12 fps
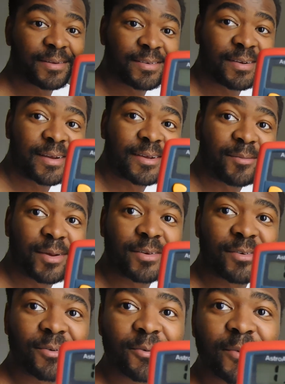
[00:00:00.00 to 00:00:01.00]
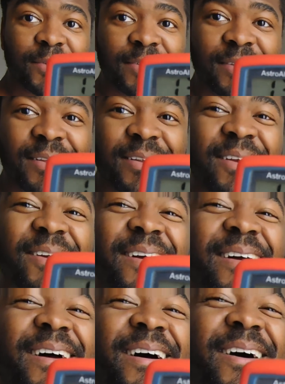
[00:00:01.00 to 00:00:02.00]
Check and make sure we see in here.
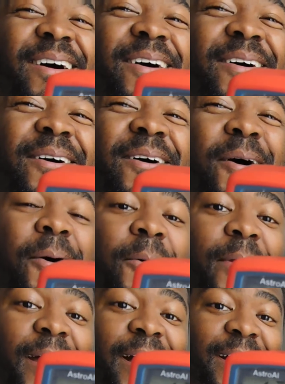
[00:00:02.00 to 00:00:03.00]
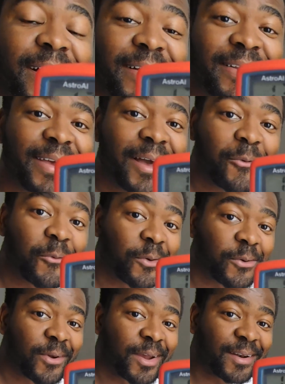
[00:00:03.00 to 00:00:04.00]
Oh yeah, yeah, we're
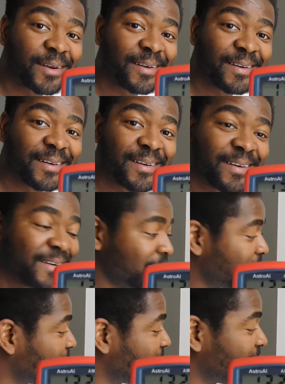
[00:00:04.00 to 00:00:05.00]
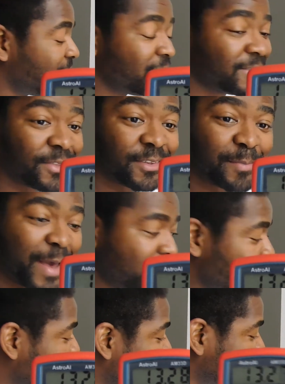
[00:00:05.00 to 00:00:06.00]
great. So this
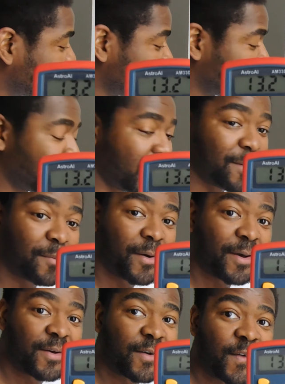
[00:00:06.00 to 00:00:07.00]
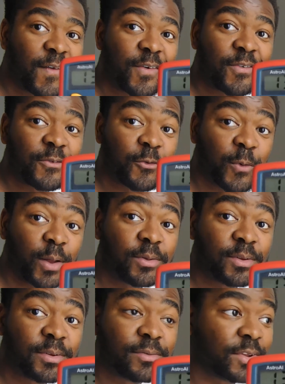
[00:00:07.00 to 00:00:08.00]
battery actually came
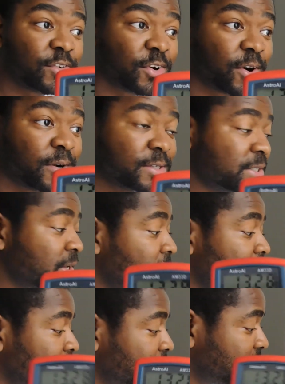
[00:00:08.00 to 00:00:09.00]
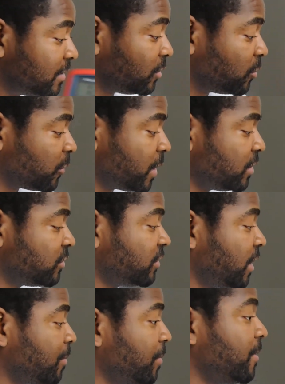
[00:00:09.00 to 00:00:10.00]
relatively charged. It's in great
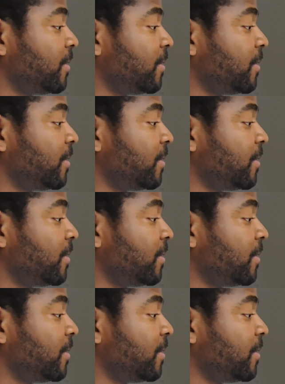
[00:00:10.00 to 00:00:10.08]
shape.